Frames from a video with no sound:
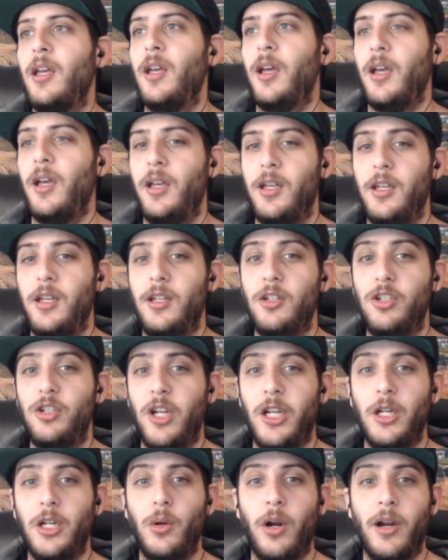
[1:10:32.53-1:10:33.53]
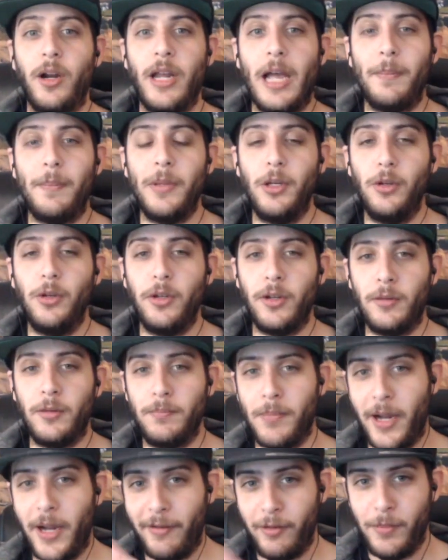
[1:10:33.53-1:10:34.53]
in January. Happy New Year.
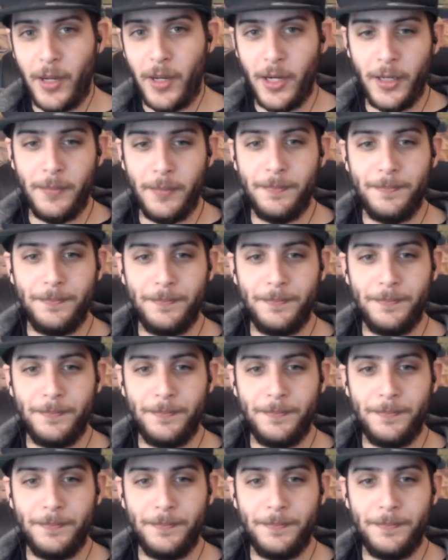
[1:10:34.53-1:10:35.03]
Bye, everybody.